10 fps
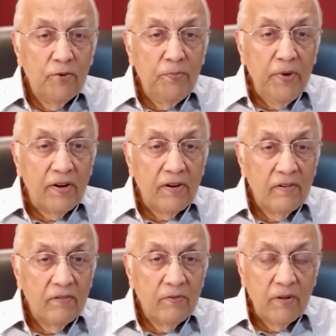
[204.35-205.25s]
through
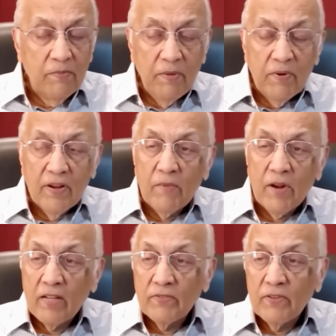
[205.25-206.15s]
Peter when the people
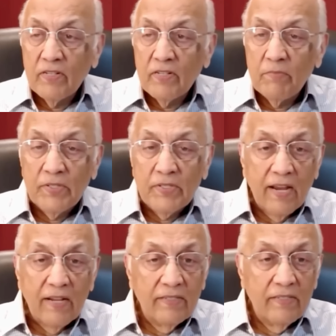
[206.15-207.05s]
came and asked for the temple
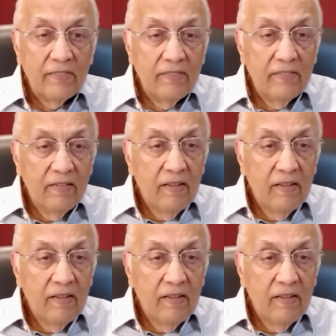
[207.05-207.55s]
tax.